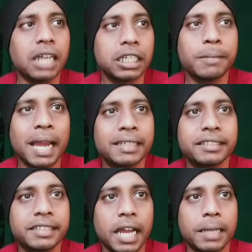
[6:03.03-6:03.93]
startup at
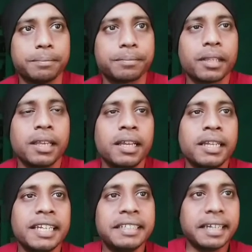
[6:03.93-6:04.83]
the time.
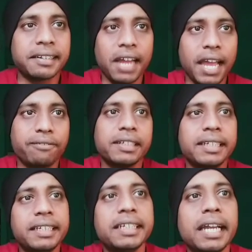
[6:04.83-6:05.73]
It arrived
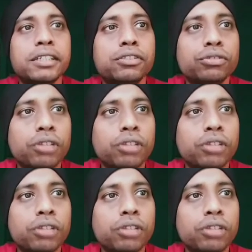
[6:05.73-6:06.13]
India in